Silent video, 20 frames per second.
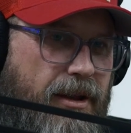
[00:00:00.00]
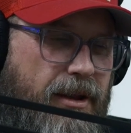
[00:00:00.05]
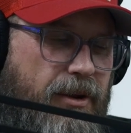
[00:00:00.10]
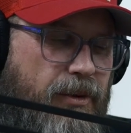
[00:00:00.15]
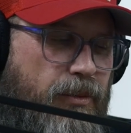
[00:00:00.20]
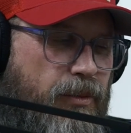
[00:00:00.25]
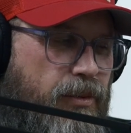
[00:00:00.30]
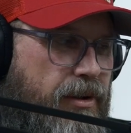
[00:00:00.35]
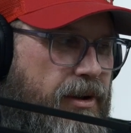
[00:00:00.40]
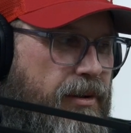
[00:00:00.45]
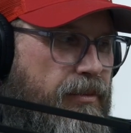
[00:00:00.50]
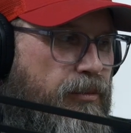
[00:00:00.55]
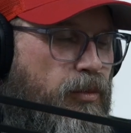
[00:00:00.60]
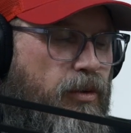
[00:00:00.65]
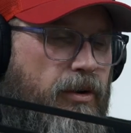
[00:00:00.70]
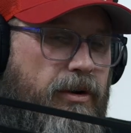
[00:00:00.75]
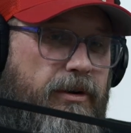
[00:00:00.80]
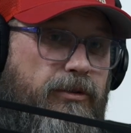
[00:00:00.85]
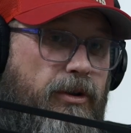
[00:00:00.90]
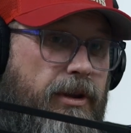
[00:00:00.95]
What a
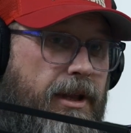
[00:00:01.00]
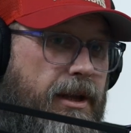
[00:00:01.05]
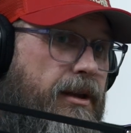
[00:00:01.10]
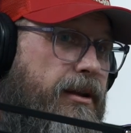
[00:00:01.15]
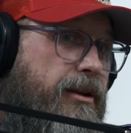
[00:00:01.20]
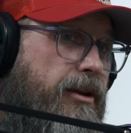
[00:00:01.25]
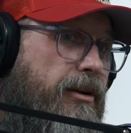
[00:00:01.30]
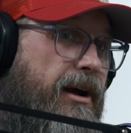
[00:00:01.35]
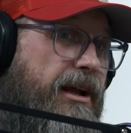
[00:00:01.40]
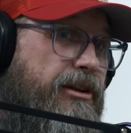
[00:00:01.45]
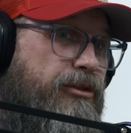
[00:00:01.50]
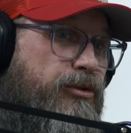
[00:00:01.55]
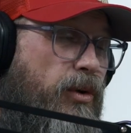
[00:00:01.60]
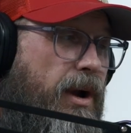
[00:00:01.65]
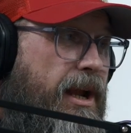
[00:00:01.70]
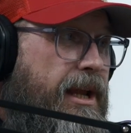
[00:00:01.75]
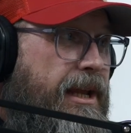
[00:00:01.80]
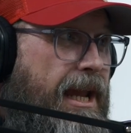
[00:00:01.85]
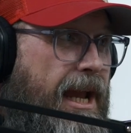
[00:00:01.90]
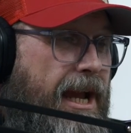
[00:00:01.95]
wonderful! And you know, I
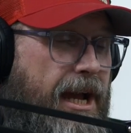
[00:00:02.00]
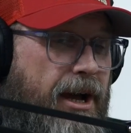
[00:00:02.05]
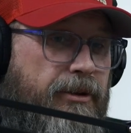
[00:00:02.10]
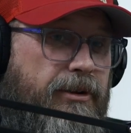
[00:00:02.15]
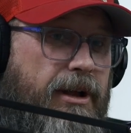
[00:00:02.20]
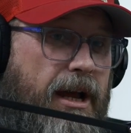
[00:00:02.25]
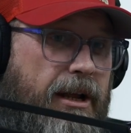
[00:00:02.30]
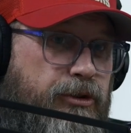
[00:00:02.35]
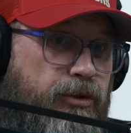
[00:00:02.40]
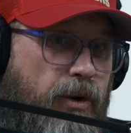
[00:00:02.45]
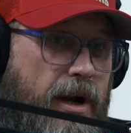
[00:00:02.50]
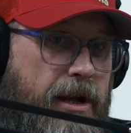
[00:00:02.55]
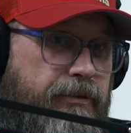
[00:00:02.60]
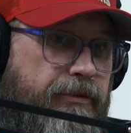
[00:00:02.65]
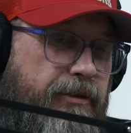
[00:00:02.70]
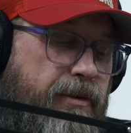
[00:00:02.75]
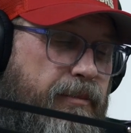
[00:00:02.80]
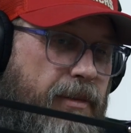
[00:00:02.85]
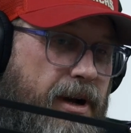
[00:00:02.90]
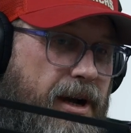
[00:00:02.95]
drank
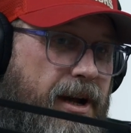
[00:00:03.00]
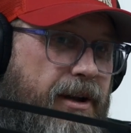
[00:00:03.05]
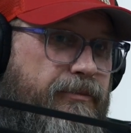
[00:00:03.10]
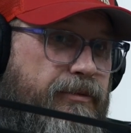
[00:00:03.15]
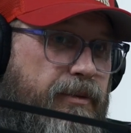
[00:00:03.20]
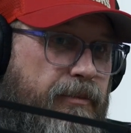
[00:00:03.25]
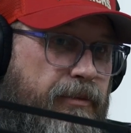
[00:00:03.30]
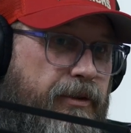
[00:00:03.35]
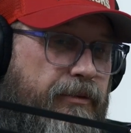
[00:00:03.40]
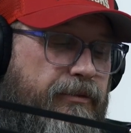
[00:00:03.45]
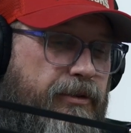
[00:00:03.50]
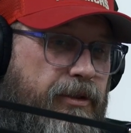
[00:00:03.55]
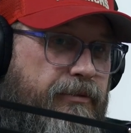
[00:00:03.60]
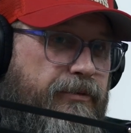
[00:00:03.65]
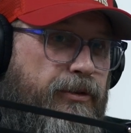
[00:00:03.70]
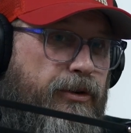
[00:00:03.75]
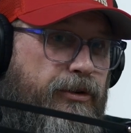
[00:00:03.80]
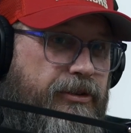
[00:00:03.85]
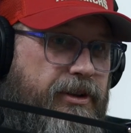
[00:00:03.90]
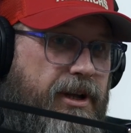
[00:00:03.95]
from mine for the
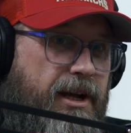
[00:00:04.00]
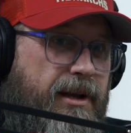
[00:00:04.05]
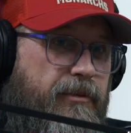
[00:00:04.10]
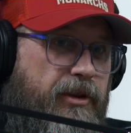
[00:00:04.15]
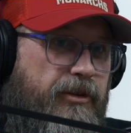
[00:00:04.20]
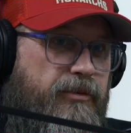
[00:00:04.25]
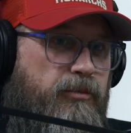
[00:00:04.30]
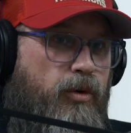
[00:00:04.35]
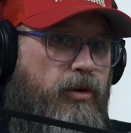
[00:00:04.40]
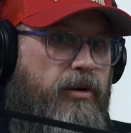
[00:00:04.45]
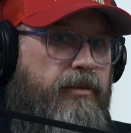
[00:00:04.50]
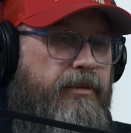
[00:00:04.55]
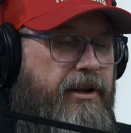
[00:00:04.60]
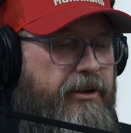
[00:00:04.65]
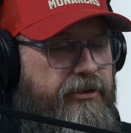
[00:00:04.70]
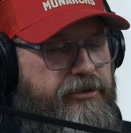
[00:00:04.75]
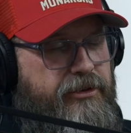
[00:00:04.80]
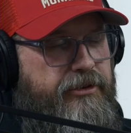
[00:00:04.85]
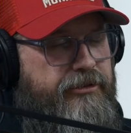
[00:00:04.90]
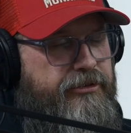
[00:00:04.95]
first time this morning
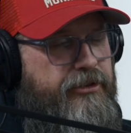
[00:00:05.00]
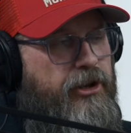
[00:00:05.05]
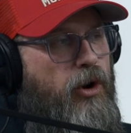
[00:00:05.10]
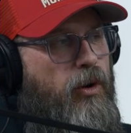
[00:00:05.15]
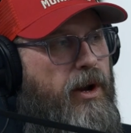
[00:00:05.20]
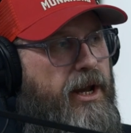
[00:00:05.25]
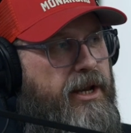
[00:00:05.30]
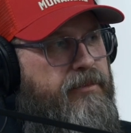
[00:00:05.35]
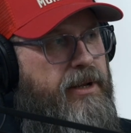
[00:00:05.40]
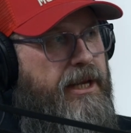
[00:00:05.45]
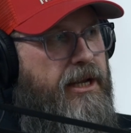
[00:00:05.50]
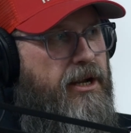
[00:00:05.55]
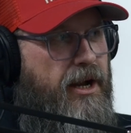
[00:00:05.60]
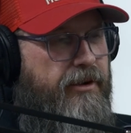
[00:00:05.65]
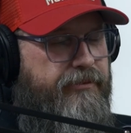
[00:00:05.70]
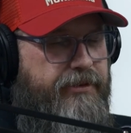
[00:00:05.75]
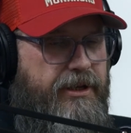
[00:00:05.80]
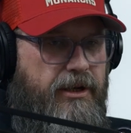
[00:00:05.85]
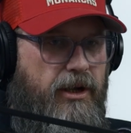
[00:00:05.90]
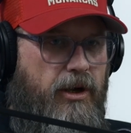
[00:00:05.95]
because of the snow. I had to make
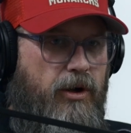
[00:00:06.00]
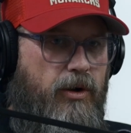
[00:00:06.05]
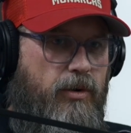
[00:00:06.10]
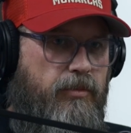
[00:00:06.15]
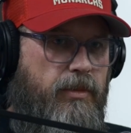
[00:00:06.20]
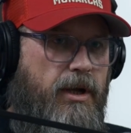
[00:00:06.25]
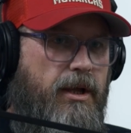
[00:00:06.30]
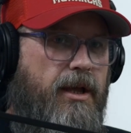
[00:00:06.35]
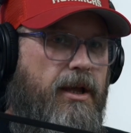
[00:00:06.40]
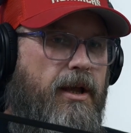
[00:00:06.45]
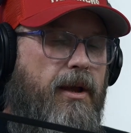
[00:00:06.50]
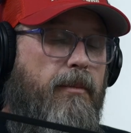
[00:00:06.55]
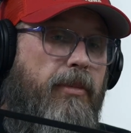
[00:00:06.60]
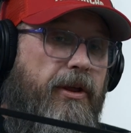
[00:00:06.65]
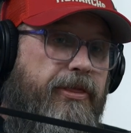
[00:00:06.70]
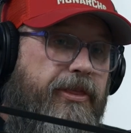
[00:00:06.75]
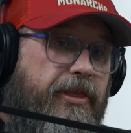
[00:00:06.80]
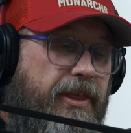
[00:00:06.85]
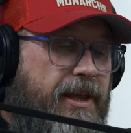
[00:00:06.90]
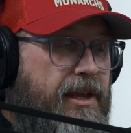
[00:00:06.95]
coffee at home.
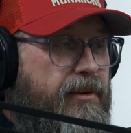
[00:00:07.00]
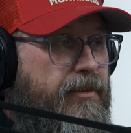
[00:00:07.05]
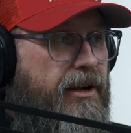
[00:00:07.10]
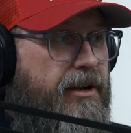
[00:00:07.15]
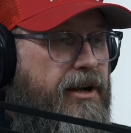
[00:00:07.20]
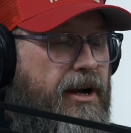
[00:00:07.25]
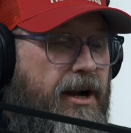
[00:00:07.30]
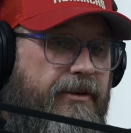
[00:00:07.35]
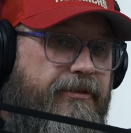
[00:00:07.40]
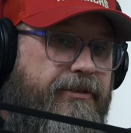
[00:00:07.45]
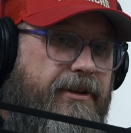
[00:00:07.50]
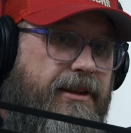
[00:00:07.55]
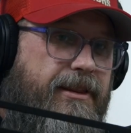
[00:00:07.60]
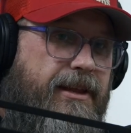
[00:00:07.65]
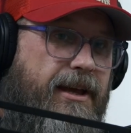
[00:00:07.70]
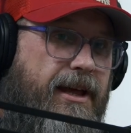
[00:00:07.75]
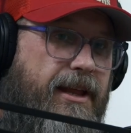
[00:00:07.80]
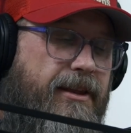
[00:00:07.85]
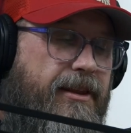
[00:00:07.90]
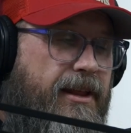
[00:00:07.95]
But the thing about coffee
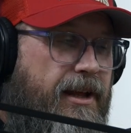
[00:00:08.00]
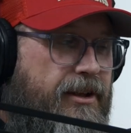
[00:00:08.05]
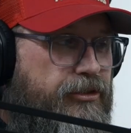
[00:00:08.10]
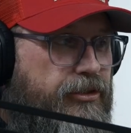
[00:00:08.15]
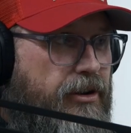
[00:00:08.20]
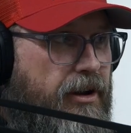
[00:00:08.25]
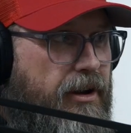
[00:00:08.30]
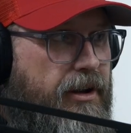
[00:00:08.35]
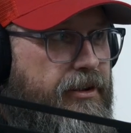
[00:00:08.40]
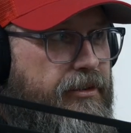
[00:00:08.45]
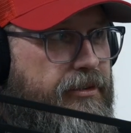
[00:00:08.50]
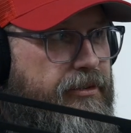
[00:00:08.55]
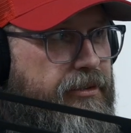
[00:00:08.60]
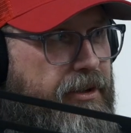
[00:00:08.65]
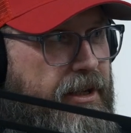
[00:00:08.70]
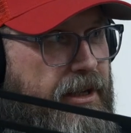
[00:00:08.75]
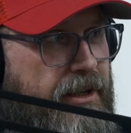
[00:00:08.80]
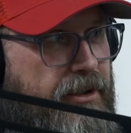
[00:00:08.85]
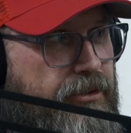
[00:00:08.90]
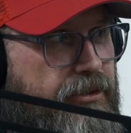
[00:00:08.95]
that John is
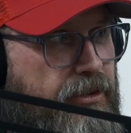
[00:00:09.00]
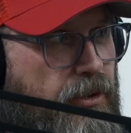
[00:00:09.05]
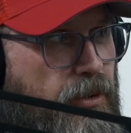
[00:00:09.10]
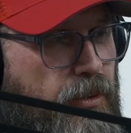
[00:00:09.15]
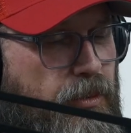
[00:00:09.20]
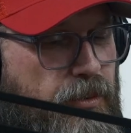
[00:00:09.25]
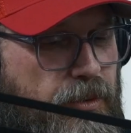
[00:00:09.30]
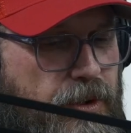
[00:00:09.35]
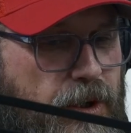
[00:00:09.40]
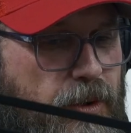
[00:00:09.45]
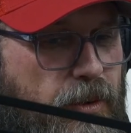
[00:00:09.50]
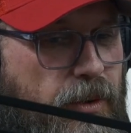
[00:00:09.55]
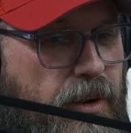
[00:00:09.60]
like, so you know,